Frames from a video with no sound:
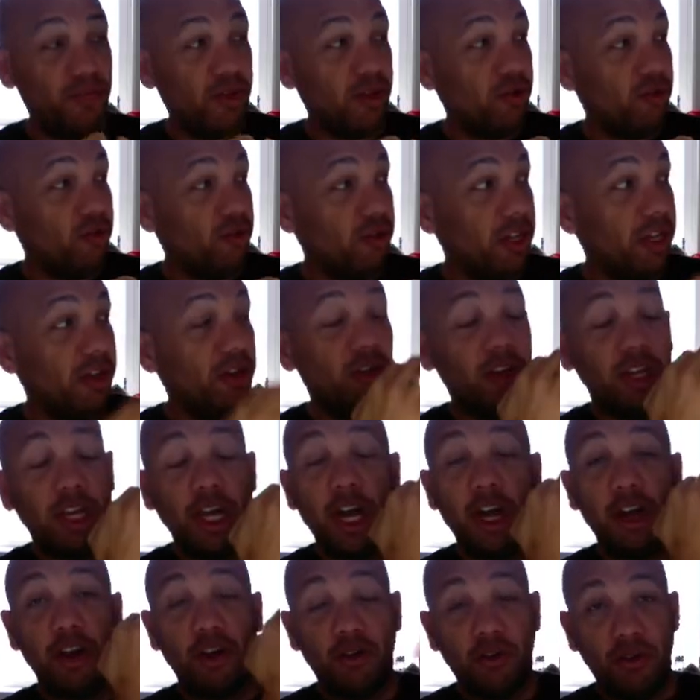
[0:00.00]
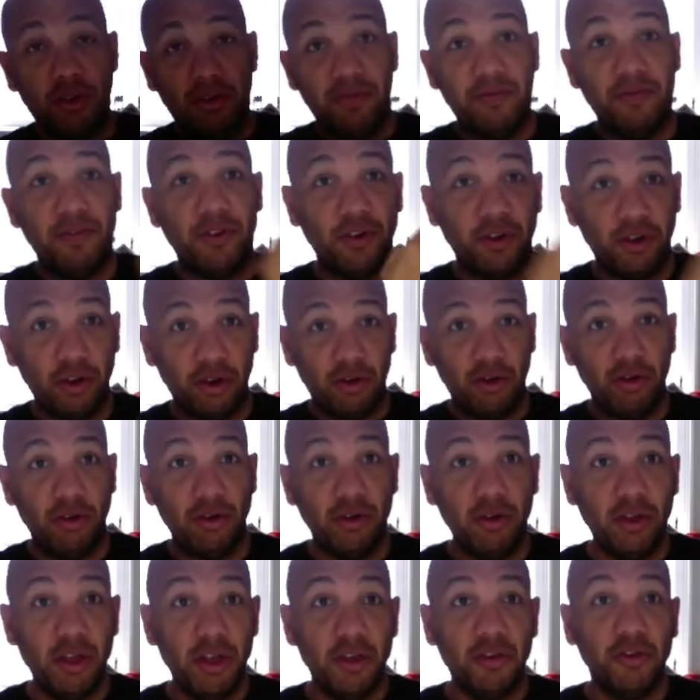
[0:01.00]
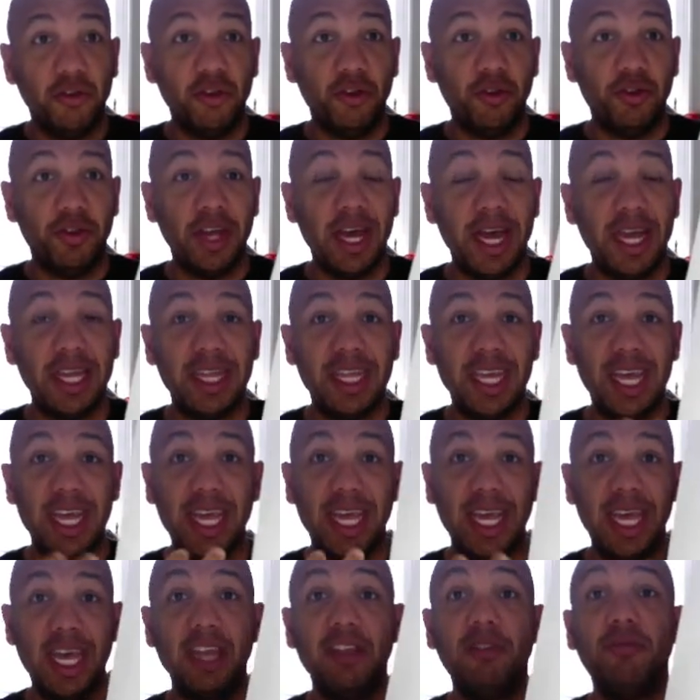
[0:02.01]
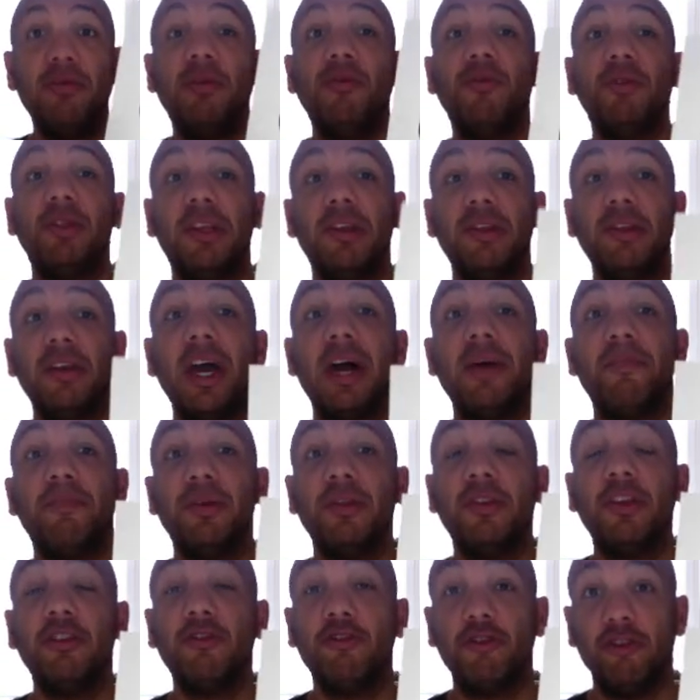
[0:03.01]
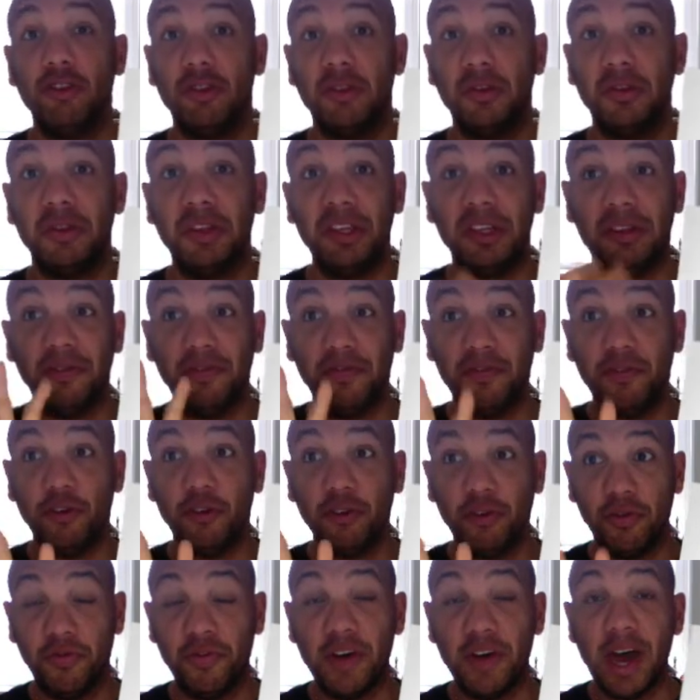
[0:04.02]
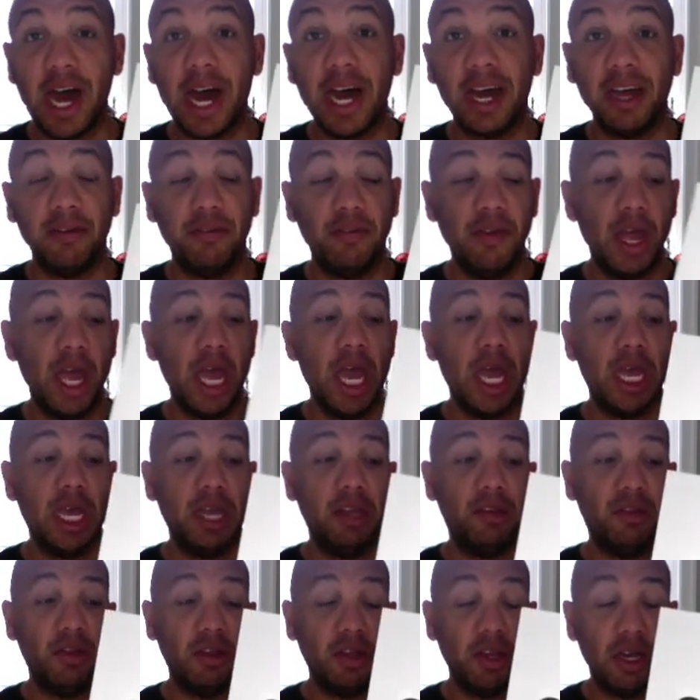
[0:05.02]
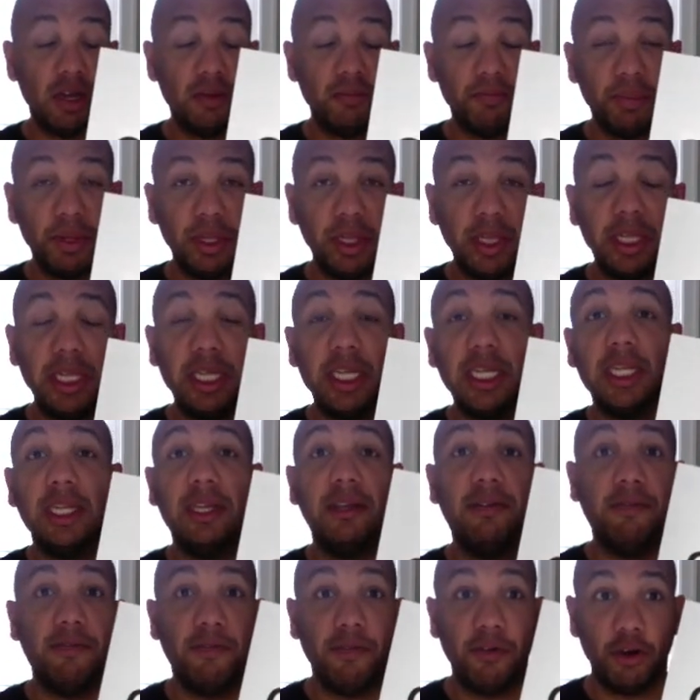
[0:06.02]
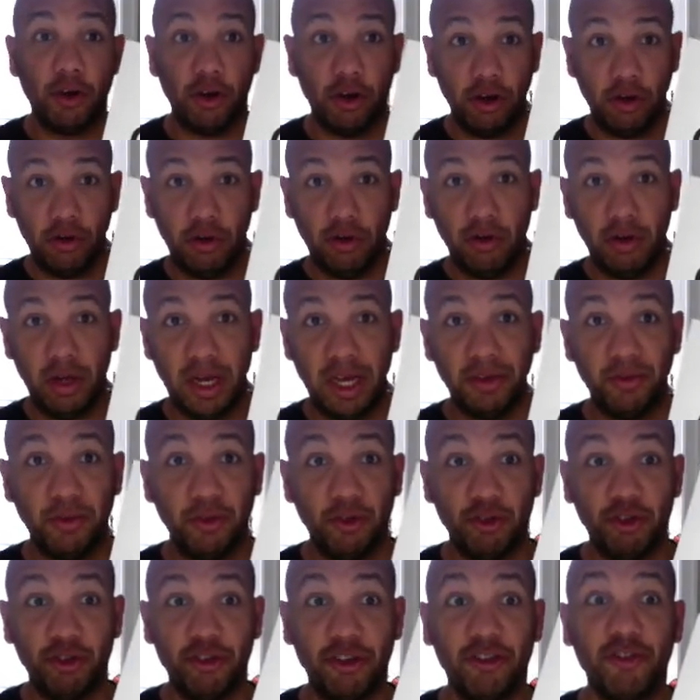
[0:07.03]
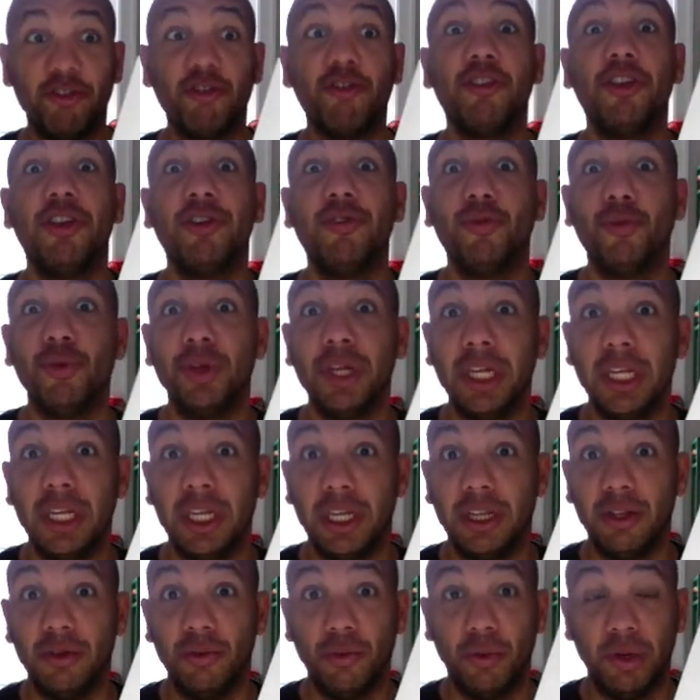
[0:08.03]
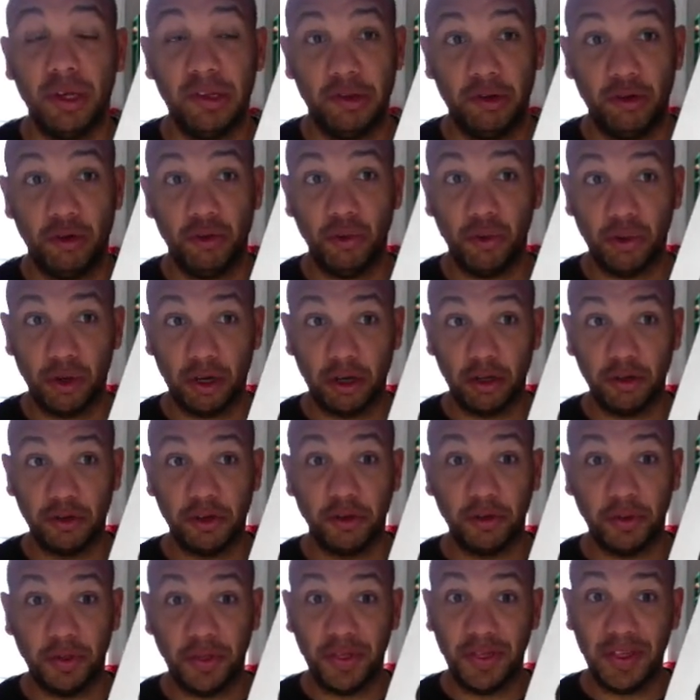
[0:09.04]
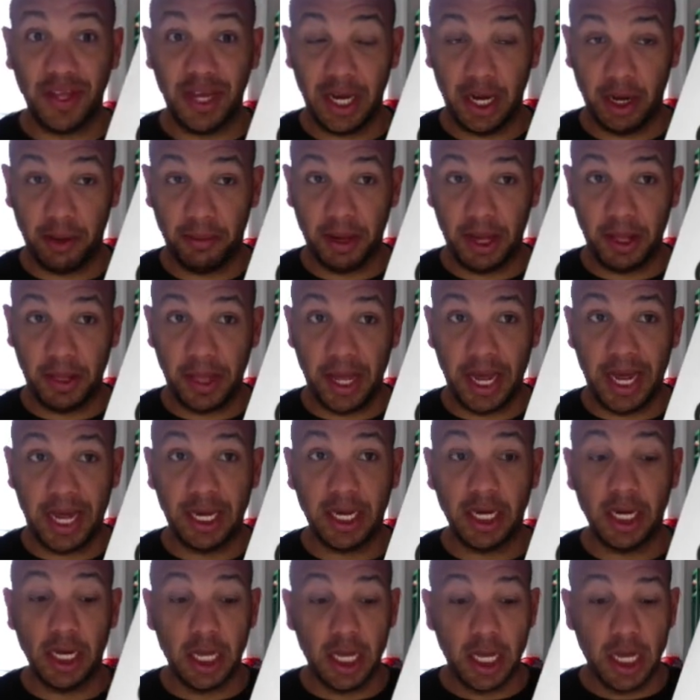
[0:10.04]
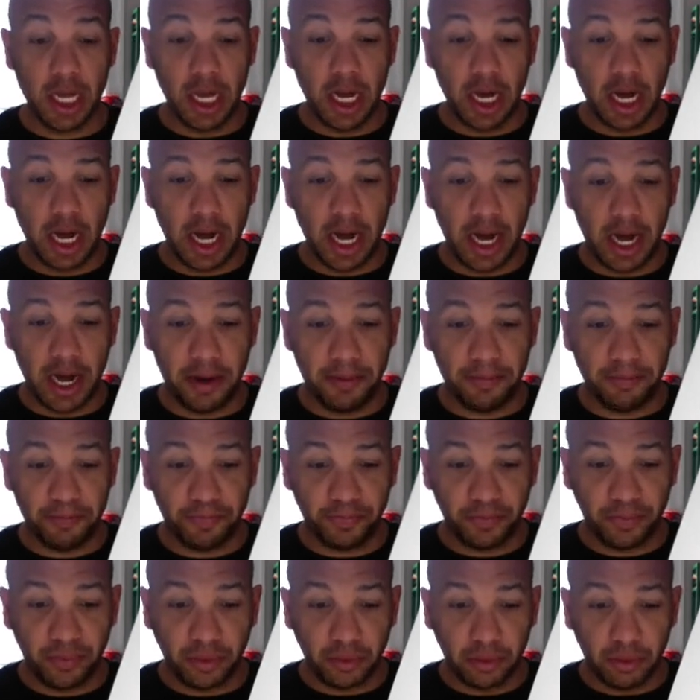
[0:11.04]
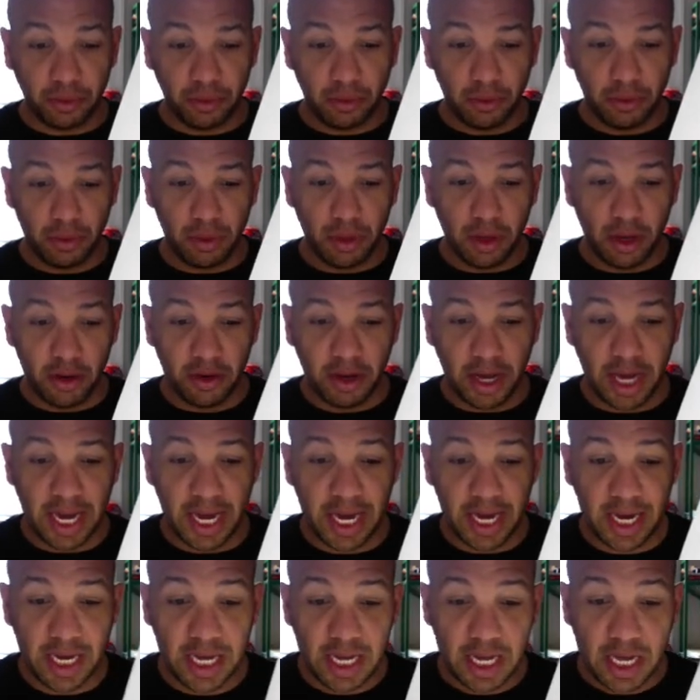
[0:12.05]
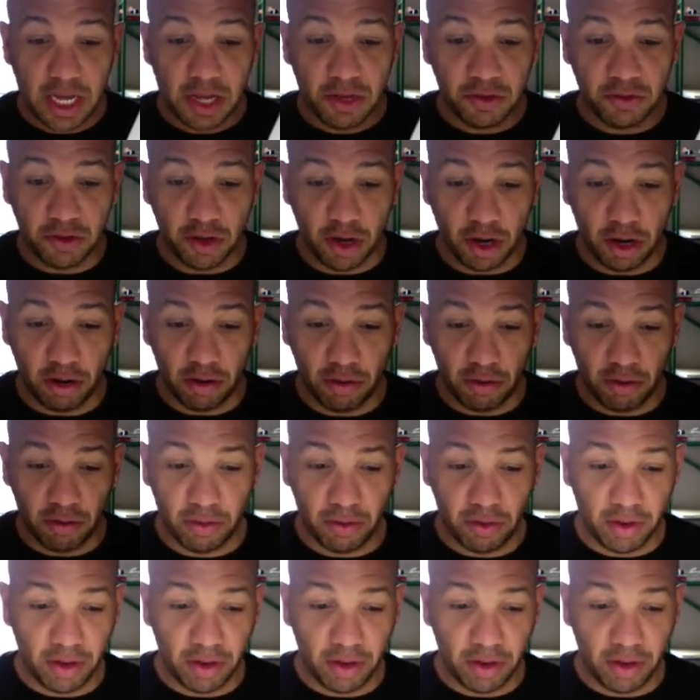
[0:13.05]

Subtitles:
You literally are going vertical so that the engagement with this composition, these first 5, is completely vertical as we traditionally read in the Western world. So think about that. Okay, so